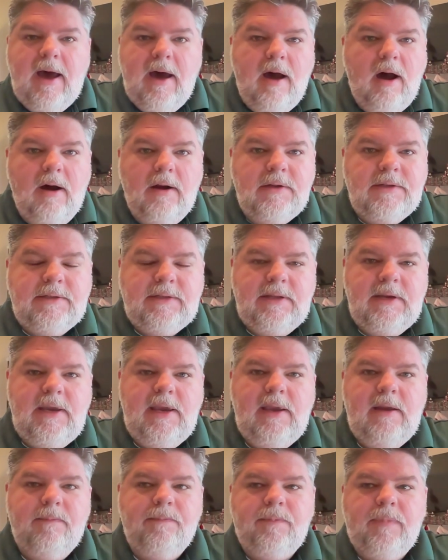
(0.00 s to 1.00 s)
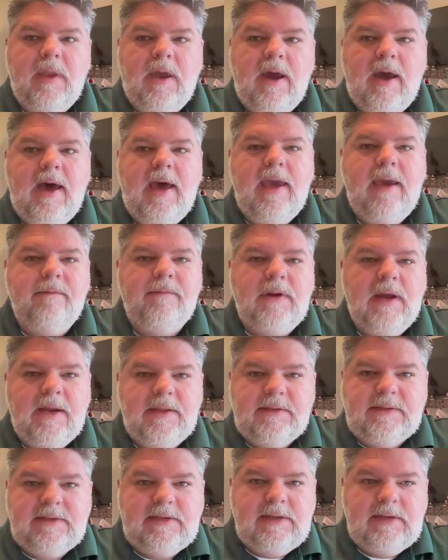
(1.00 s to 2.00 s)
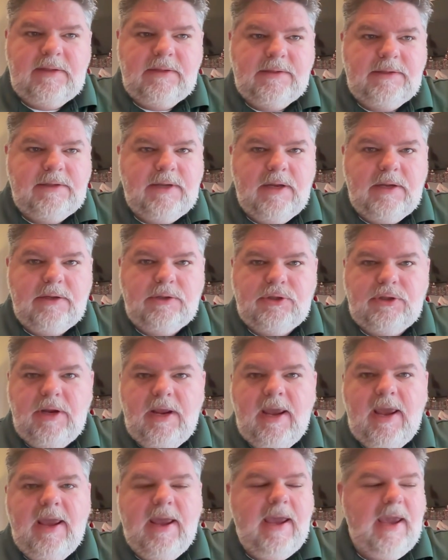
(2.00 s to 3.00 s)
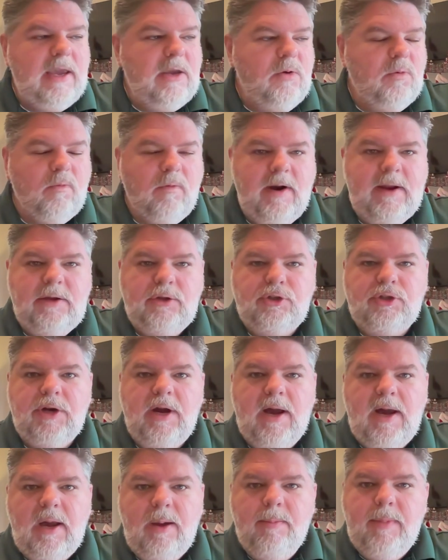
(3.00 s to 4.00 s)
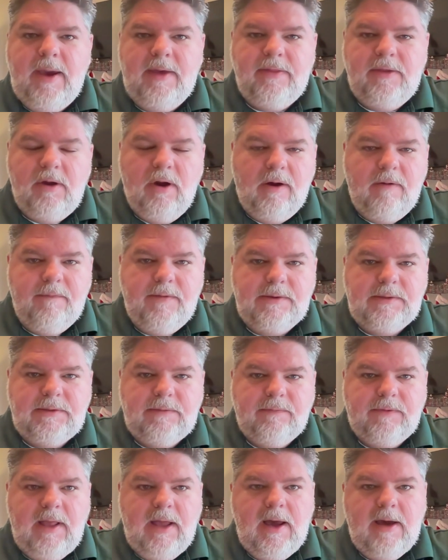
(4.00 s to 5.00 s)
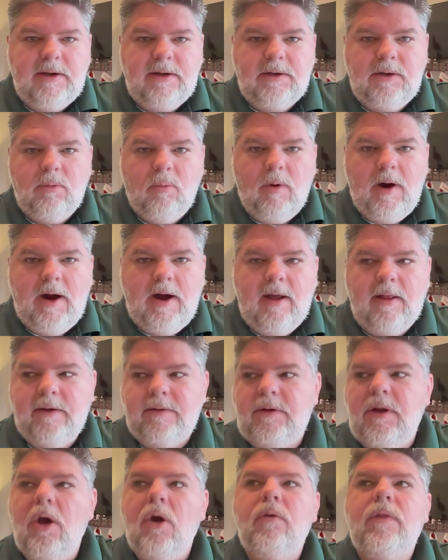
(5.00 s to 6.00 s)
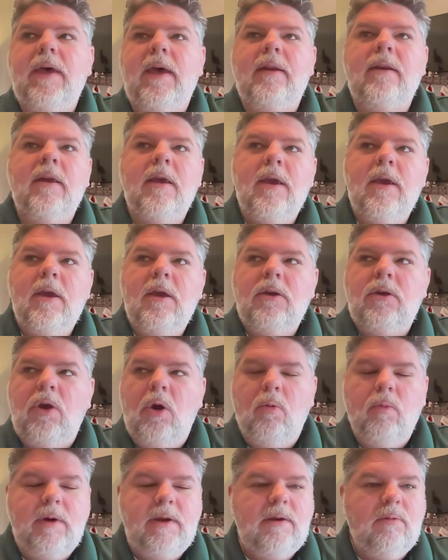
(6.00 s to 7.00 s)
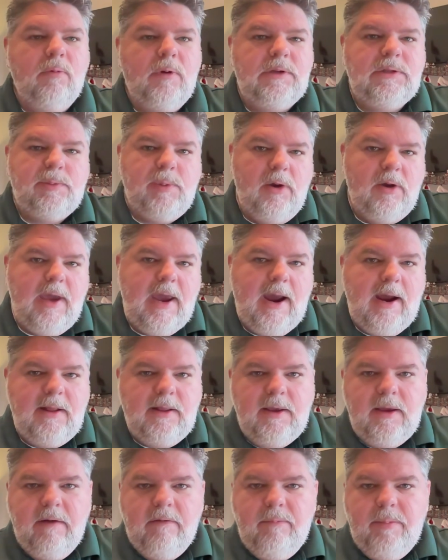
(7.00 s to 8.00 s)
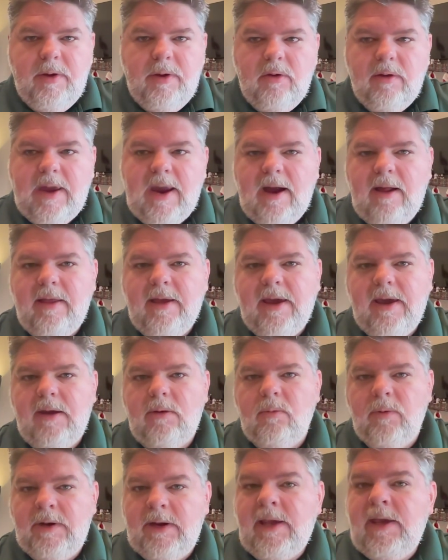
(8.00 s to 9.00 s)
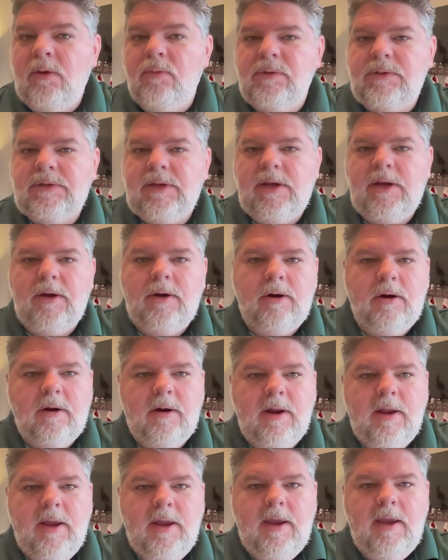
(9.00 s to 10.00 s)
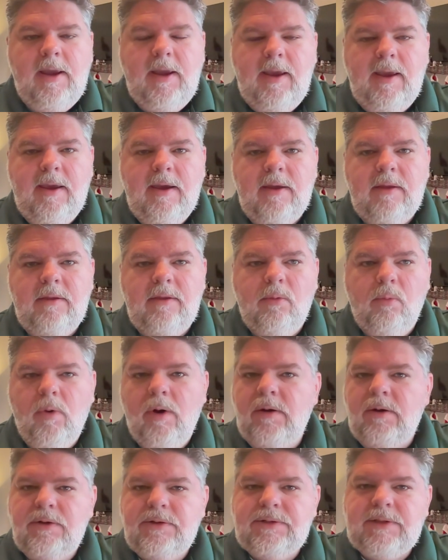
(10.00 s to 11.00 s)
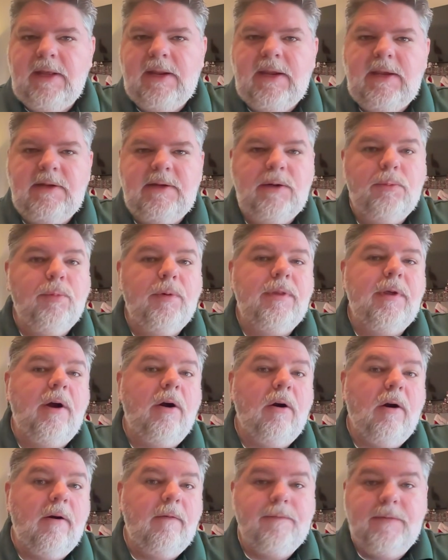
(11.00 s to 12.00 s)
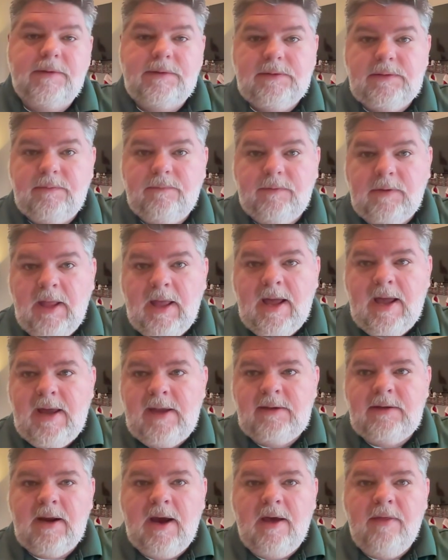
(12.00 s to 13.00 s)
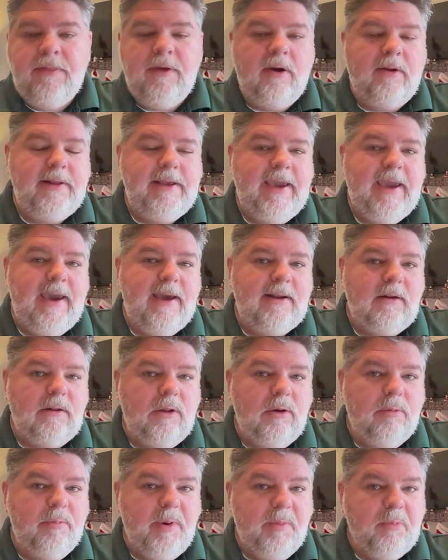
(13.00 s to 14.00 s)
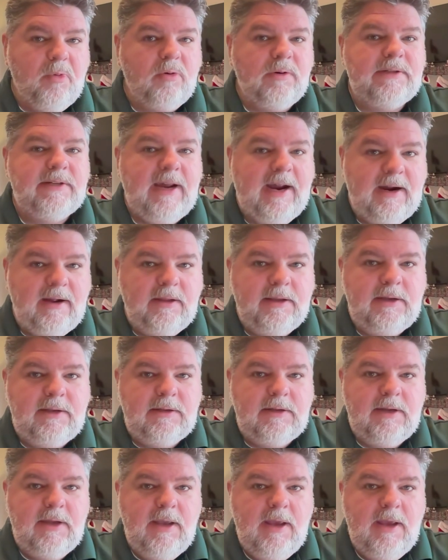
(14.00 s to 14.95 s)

honestly, I have not seen such a great job at the offensive line in a while. I know that, we spoke highly of Bill Callahan when he was here and the wonders that he did with our offensive line. I thought he had a little bit more talent